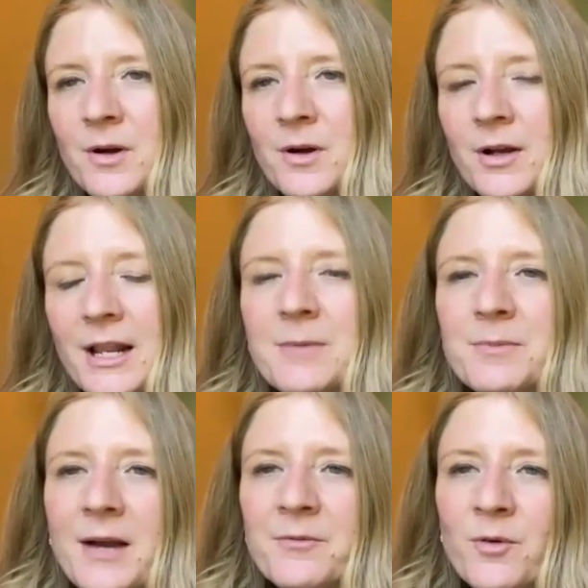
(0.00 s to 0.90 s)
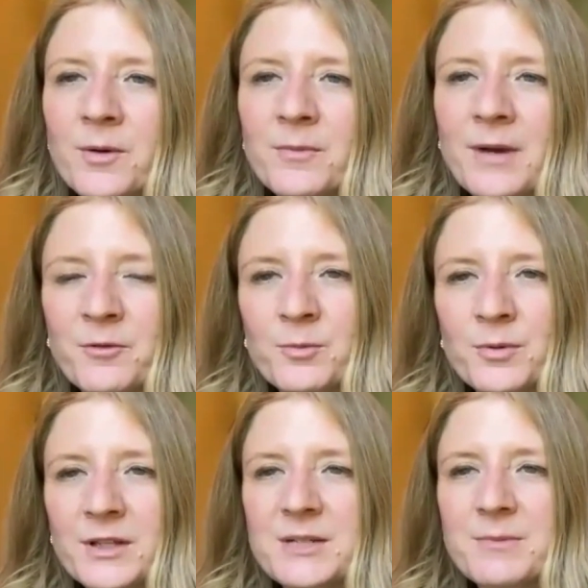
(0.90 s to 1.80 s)
online platform for
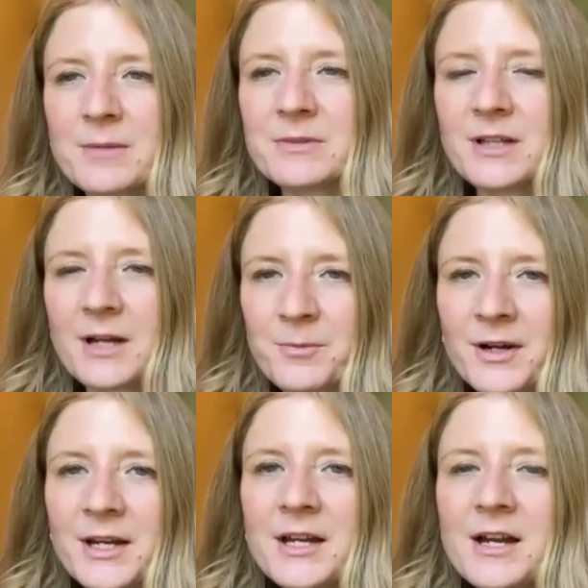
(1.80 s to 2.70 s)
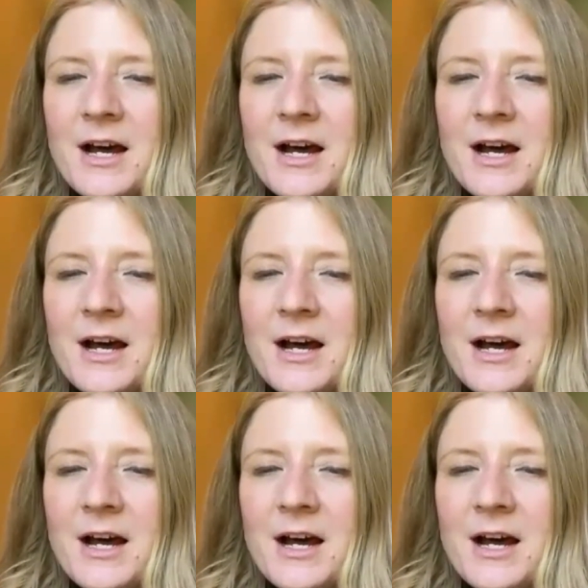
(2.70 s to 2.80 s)
Burlington Public Library,